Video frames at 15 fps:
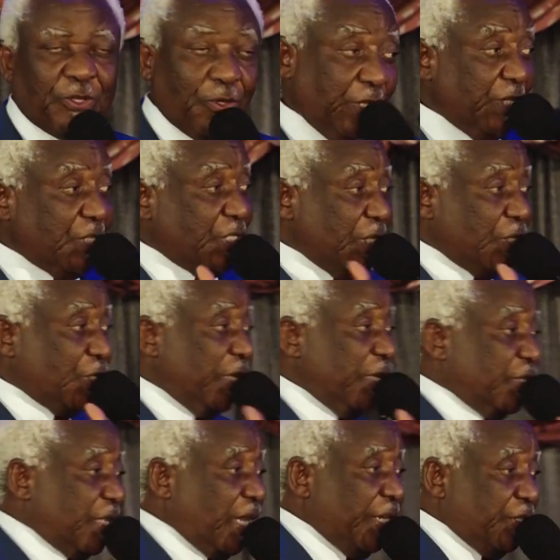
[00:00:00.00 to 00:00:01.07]
So these
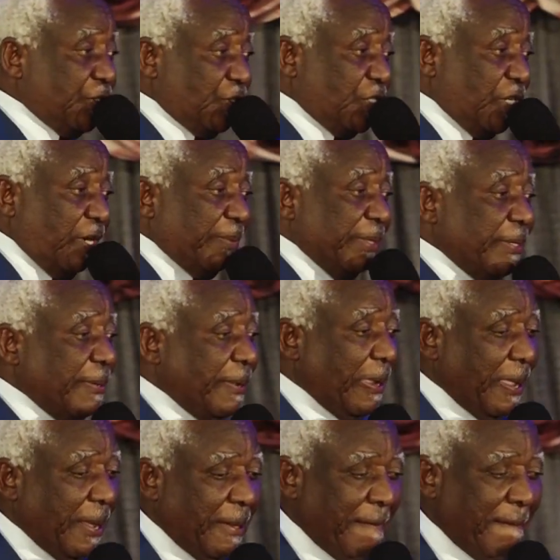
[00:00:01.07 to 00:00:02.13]
six things, ladies and gentlemen,
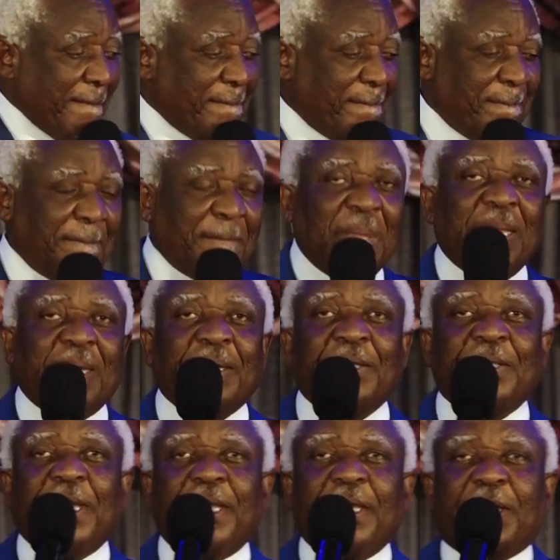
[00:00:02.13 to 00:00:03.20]

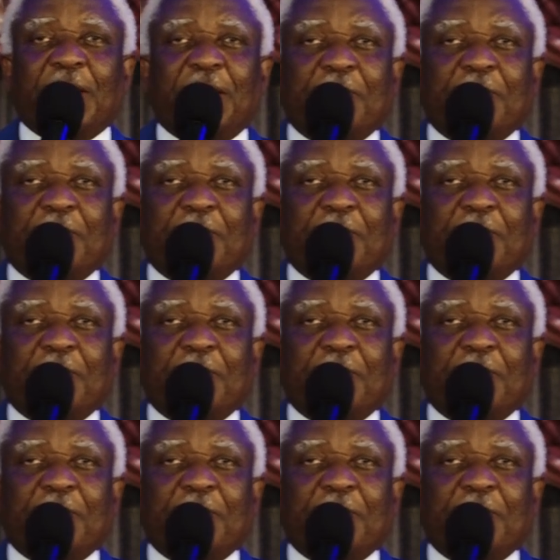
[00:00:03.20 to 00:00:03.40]
they